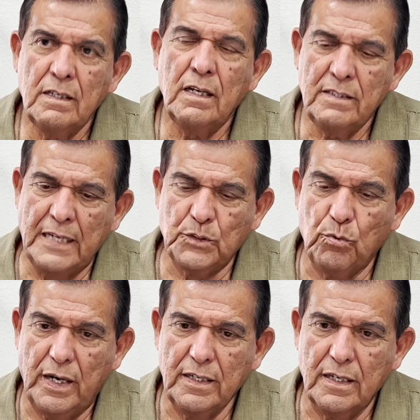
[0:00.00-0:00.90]
That's
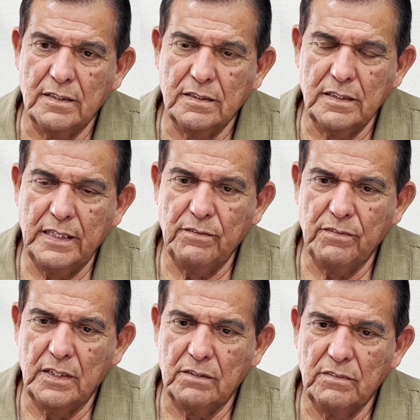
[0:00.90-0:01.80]
right, Steve.
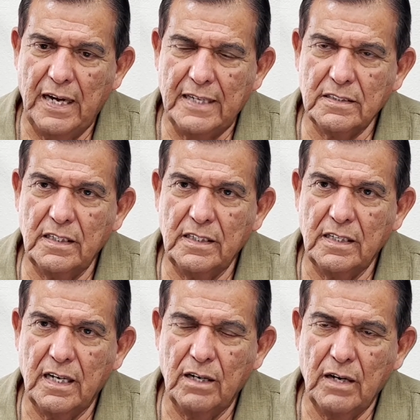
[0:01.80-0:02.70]
Actually,
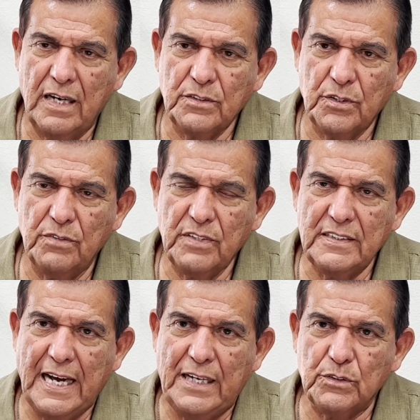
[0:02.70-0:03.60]
I served in the
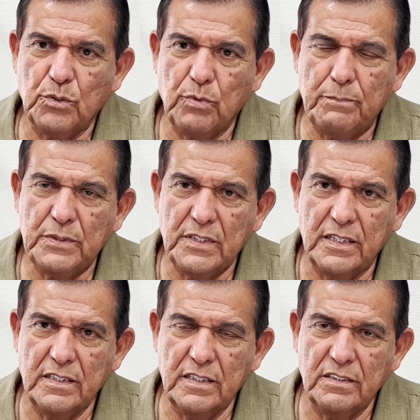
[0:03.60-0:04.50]
House of
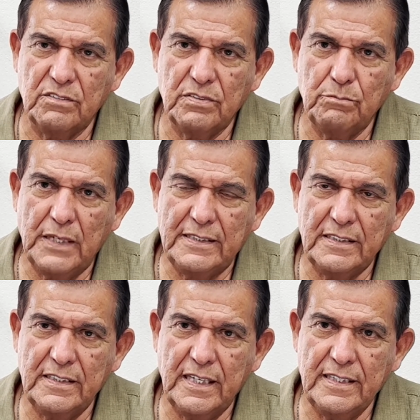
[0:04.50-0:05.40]
Representatives from
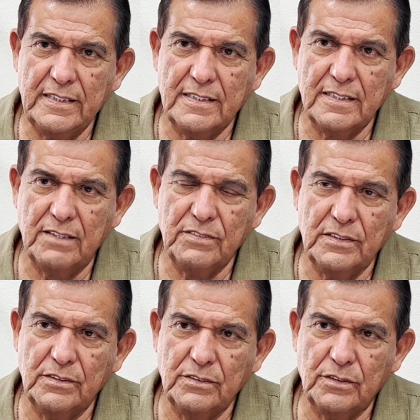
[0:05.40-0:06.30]

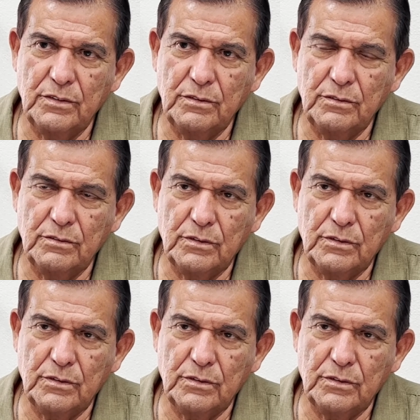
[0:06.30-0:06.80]
1987 to